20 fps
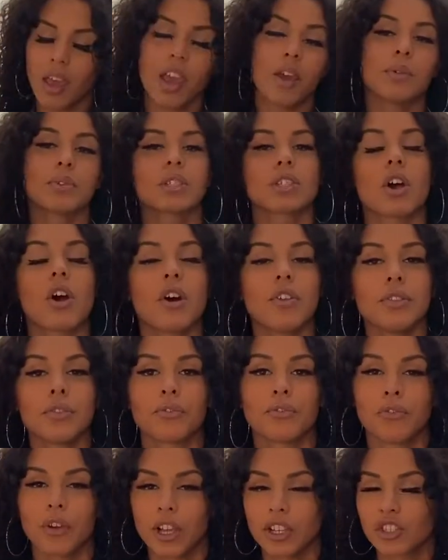It was called the
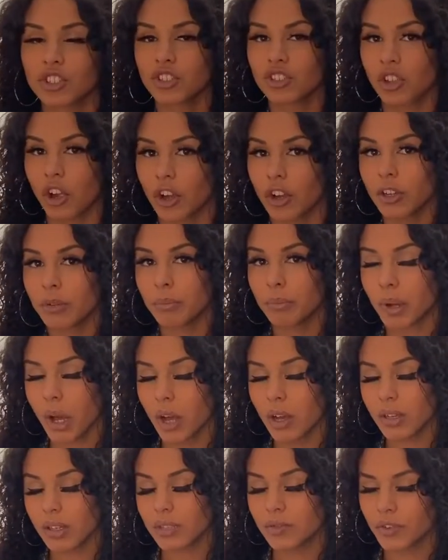Fresh Start
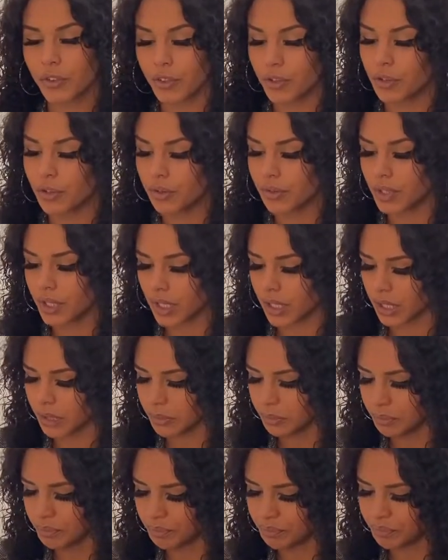box for the new
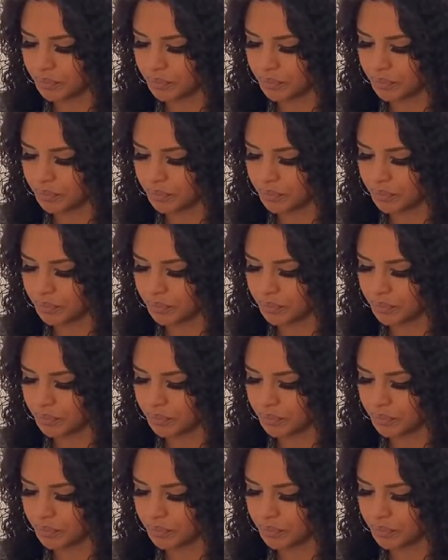year.